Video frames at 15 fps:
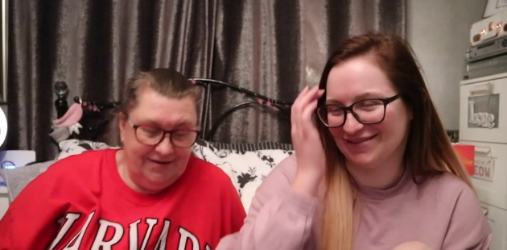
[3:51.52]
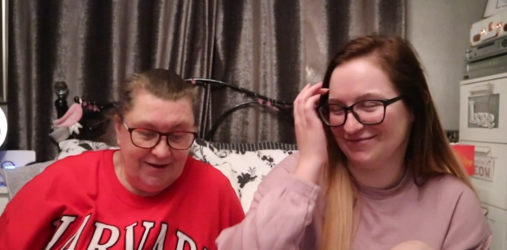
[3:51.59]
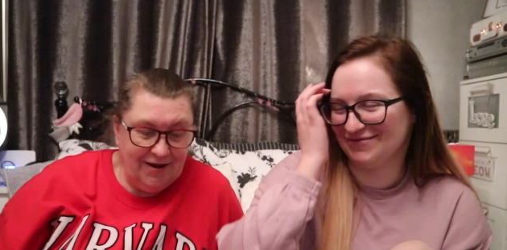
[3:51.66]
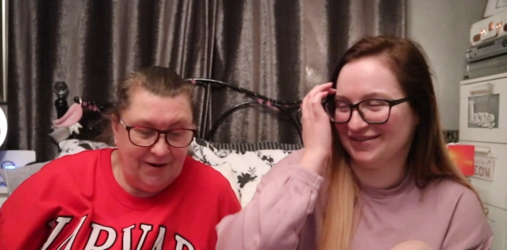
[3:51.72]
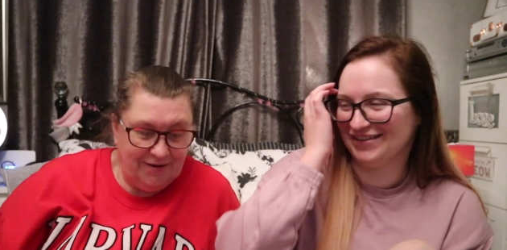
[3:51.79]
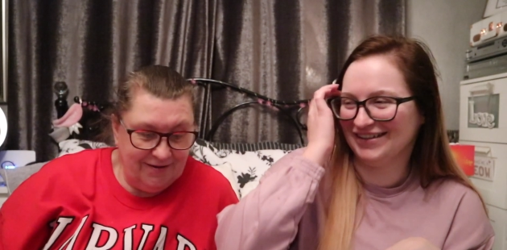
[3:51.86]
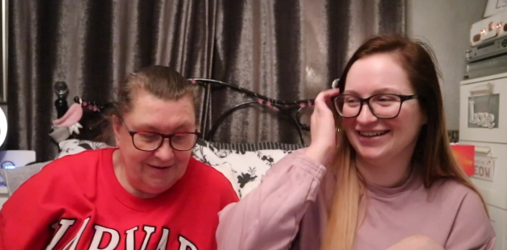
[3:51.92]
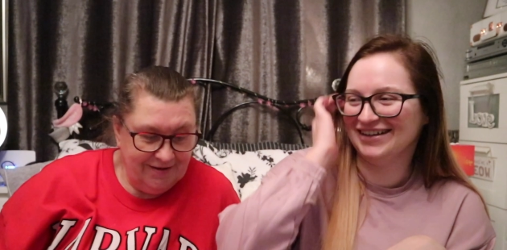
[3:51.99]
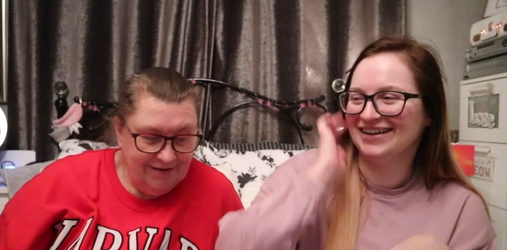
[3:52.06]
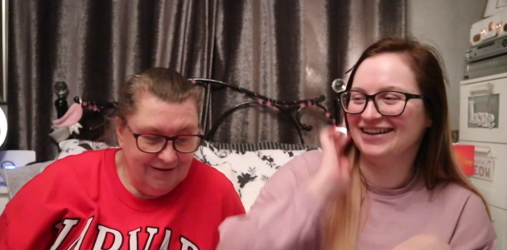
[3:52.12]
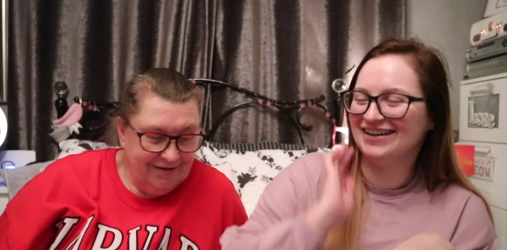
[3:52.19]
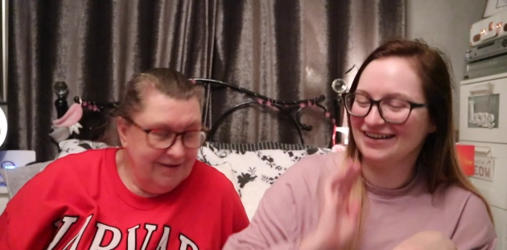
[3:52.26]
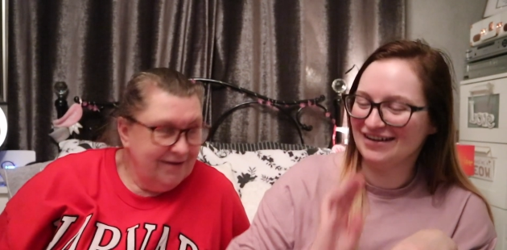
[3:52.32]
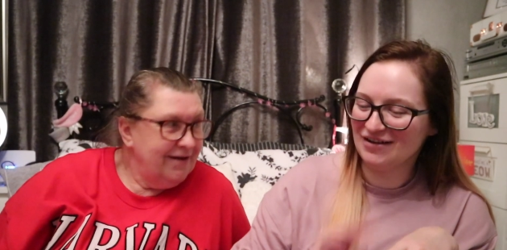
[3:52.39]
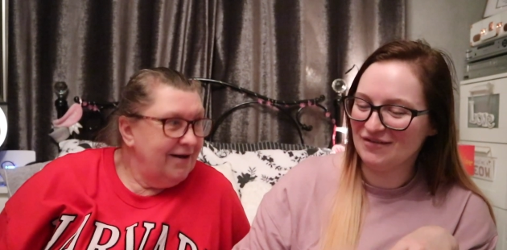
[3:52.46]
Speaker 1: Right. Yeah.
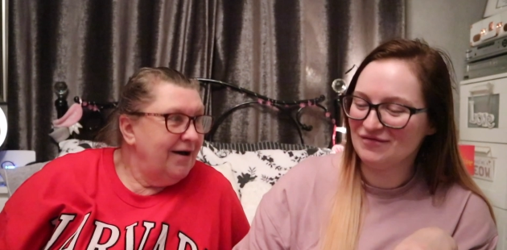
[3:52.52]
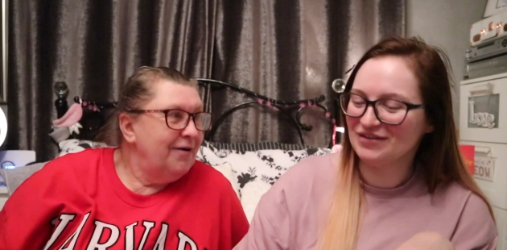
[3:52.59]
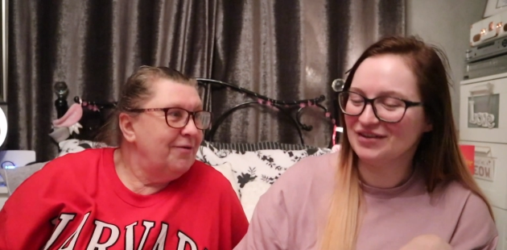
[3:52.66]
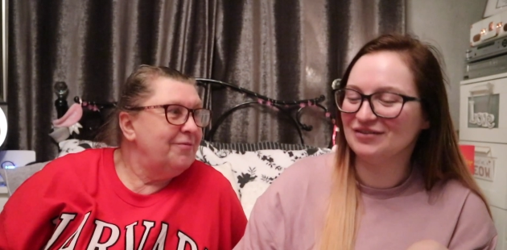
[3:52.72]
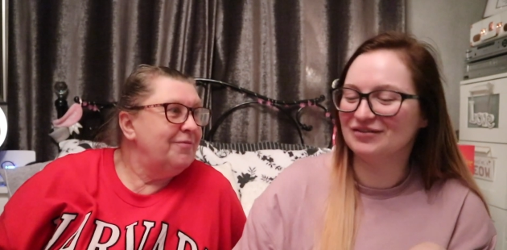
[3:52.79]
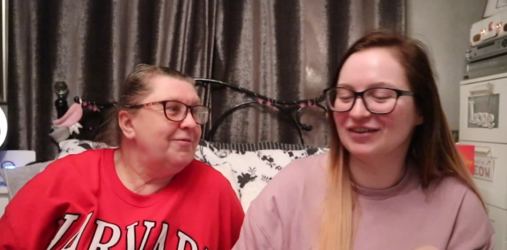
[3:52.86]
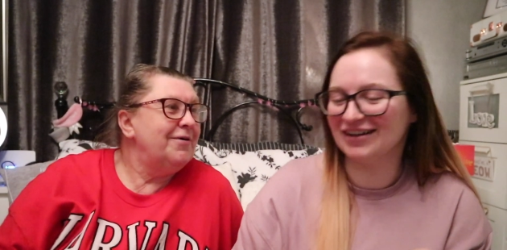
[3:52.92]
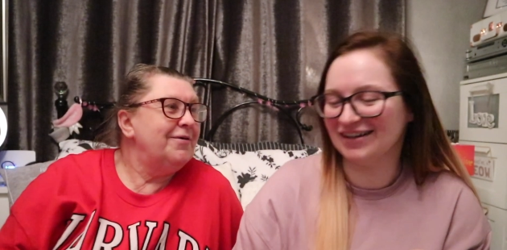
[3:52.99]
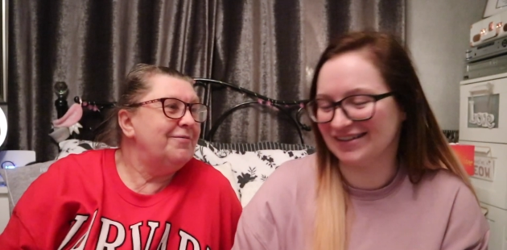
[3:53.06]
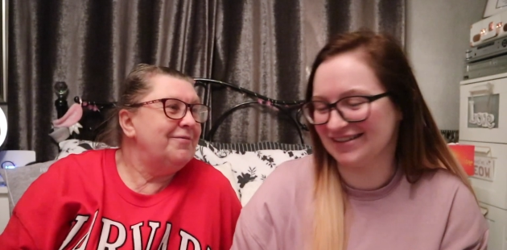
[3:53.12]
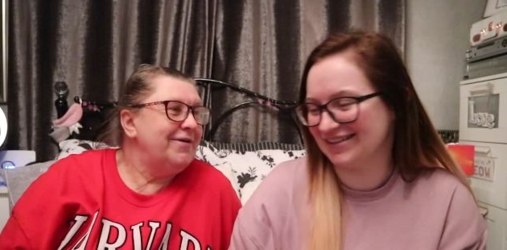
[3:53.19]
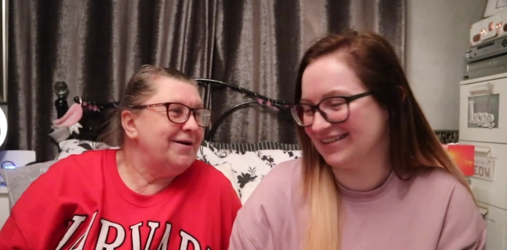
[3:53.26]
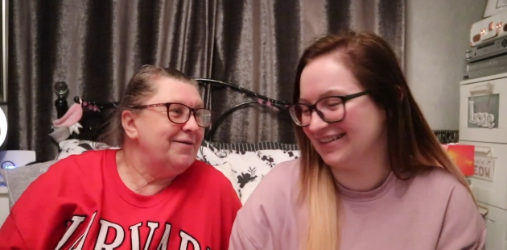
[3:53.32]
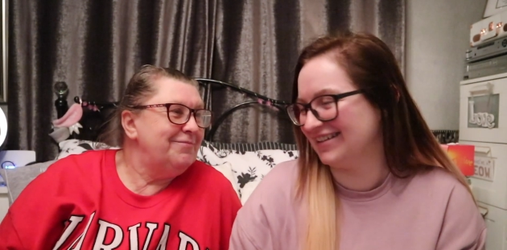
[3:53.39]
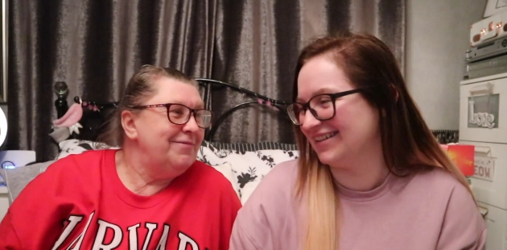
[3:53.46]
Right.
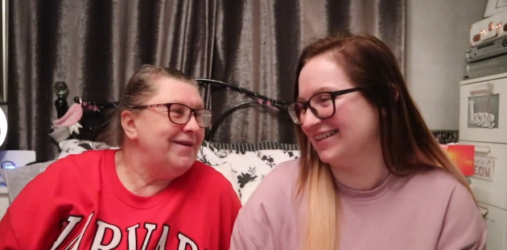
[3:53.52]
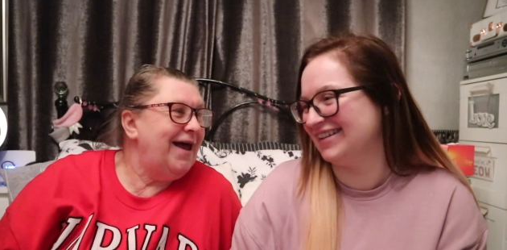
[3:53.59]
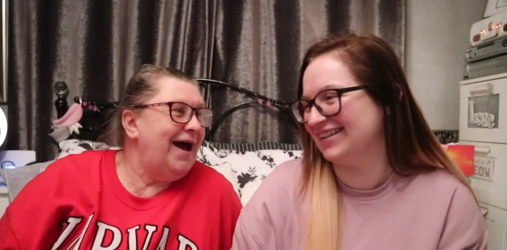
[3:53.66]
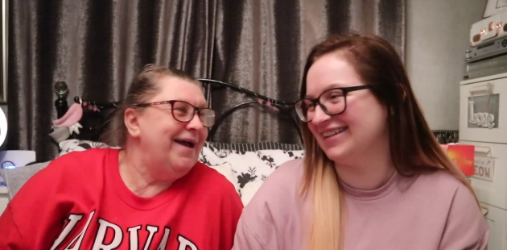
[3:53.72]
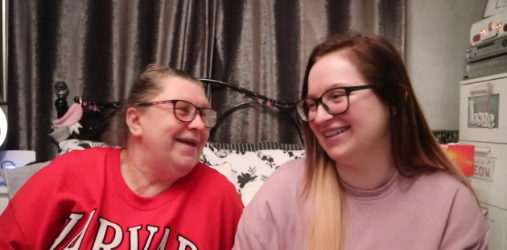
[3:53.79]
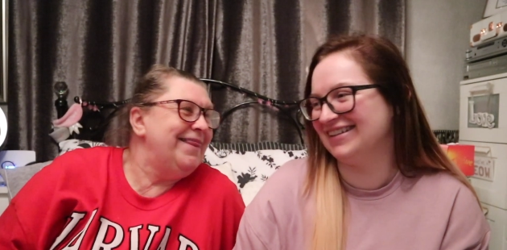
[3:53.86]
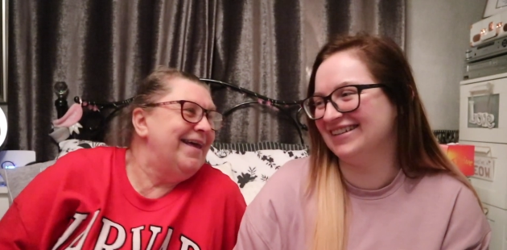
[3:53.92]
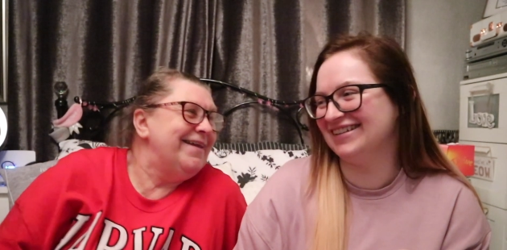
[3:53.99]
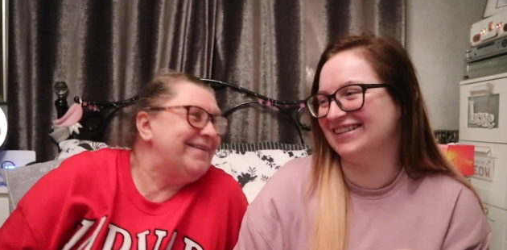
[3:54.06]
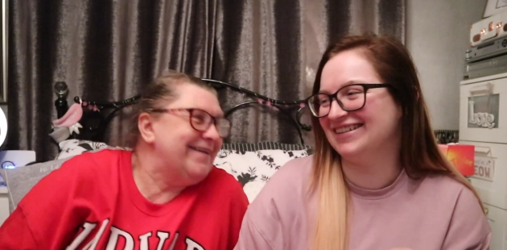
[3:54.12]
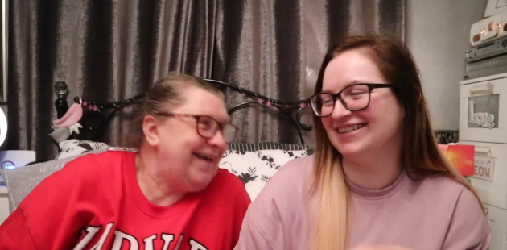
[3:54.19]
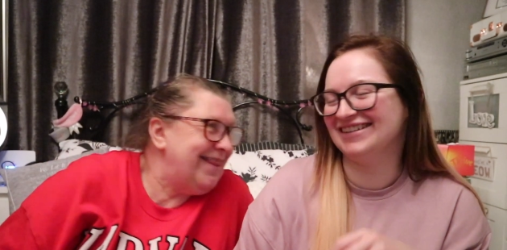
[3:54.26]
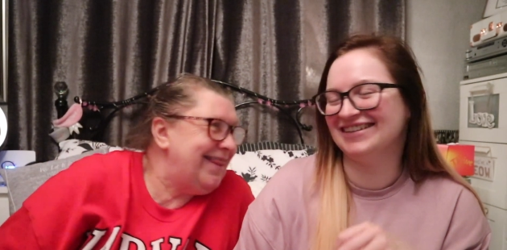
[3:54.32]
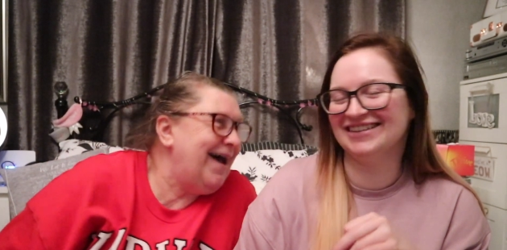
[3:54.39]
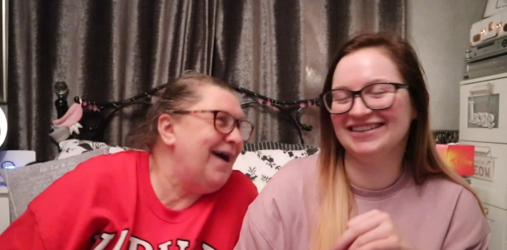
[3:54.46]
We can be lying there
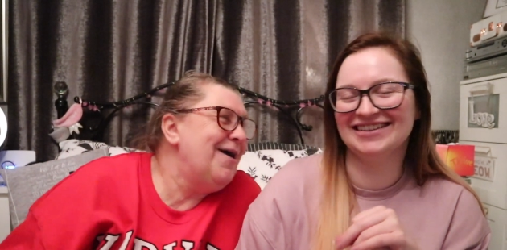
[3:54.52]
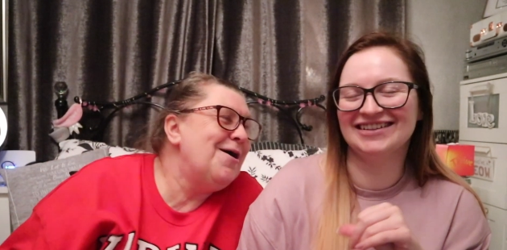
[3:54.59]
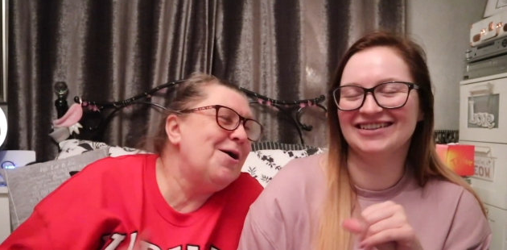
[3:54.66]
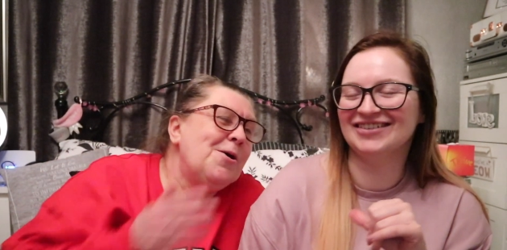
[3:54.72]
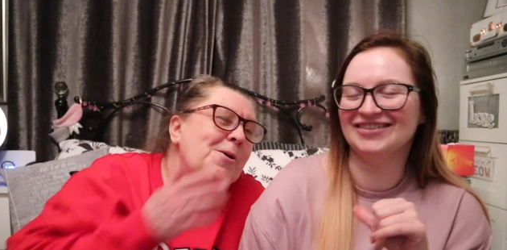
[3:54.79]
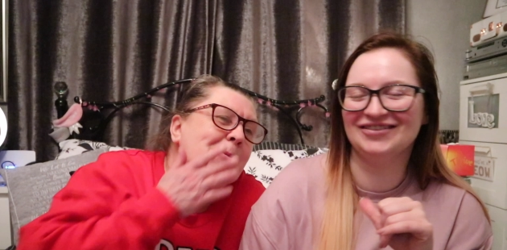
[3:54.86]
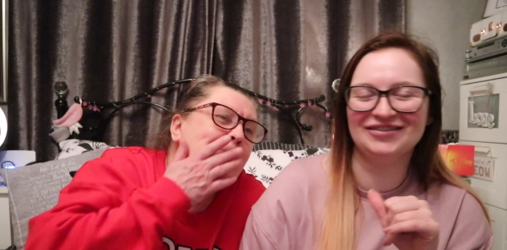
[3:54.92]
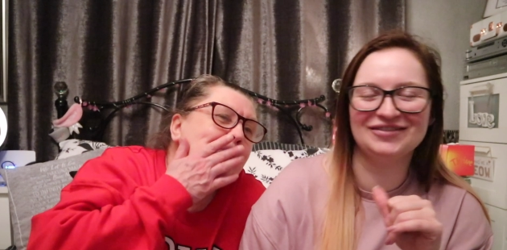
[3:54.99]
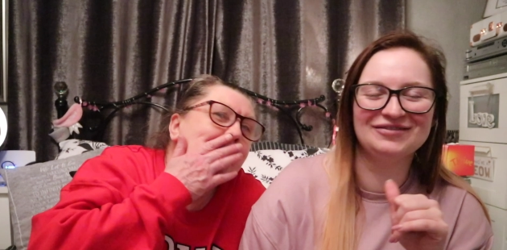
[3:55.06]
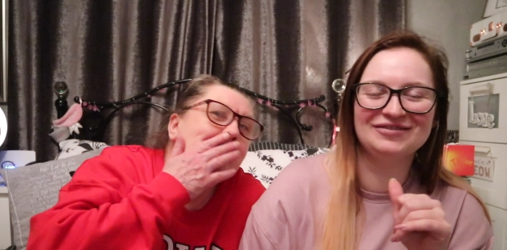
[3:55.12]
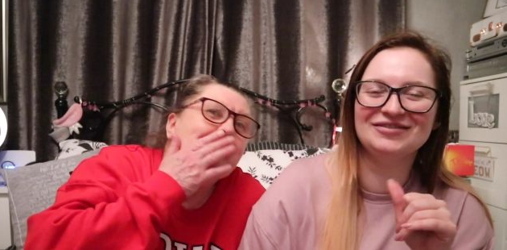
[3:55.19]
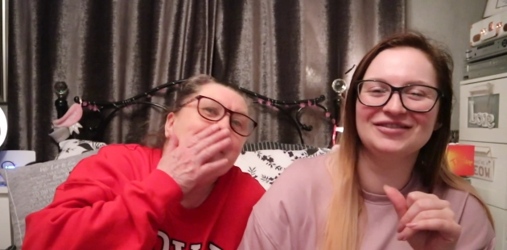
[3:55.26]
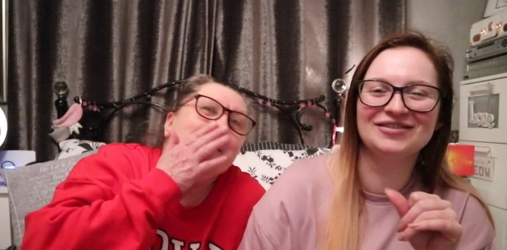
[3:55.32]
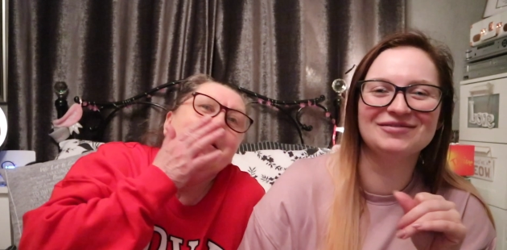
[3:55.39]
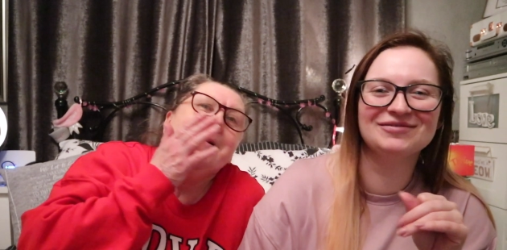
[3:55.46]
together. No, we
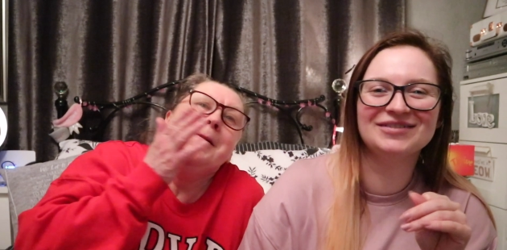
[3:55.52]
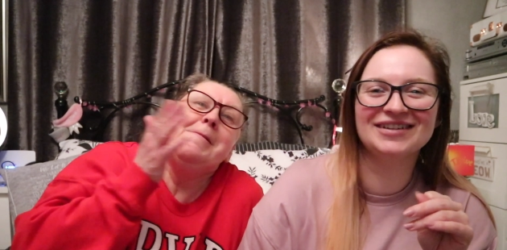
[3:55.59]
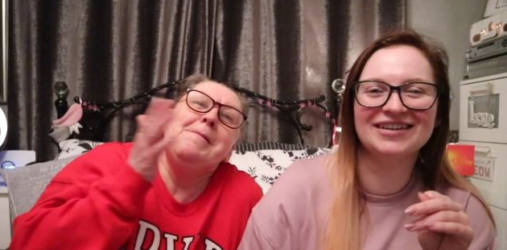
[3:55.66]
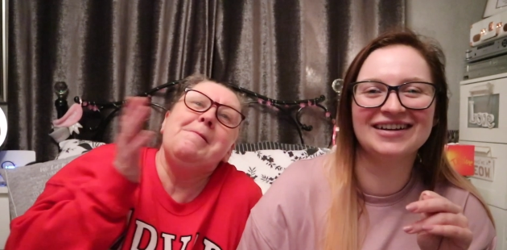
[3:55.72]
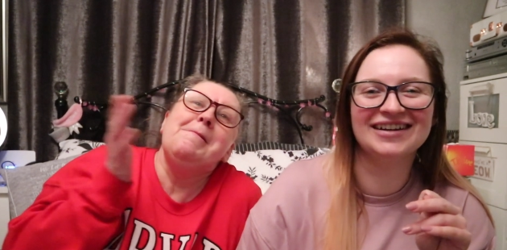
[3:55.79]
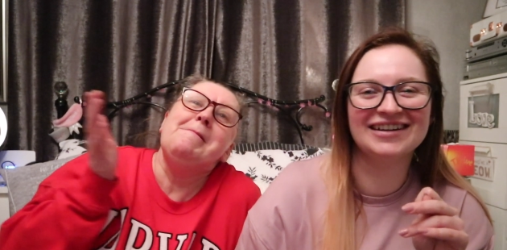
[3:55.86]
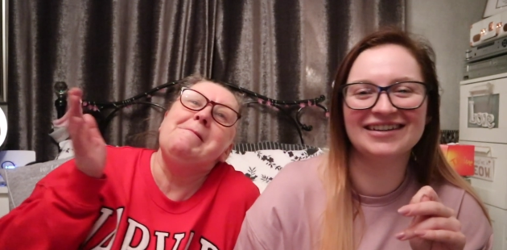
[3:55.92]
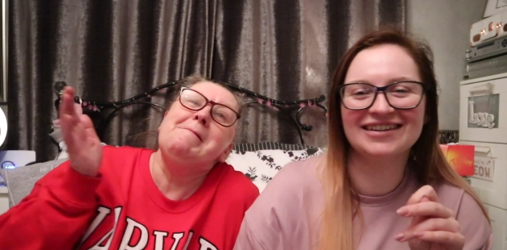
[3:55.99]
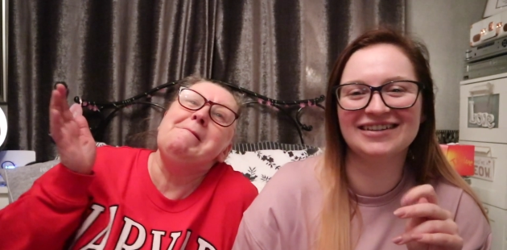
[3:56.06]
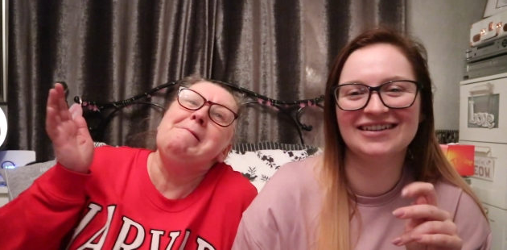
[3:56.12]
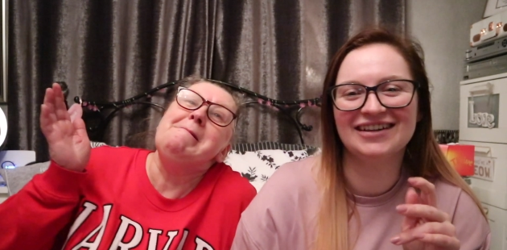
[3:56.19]
will not be going.